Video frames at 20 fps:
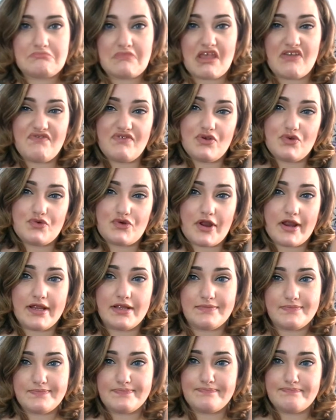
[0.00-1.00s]
I feel
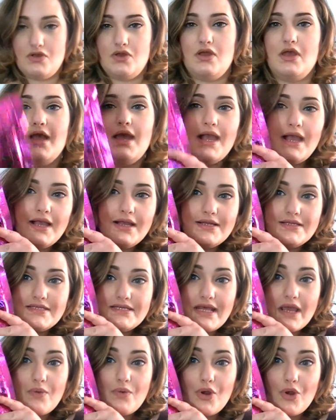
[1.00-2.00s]
right.
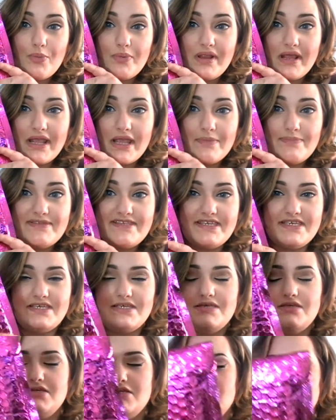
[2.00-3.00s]
Today we're opening
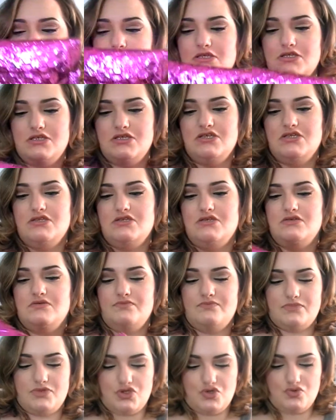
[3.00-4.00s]
Ipsy.
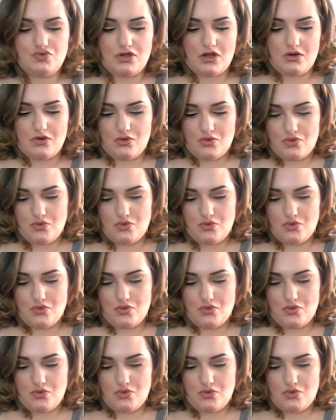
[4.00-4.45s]
You know.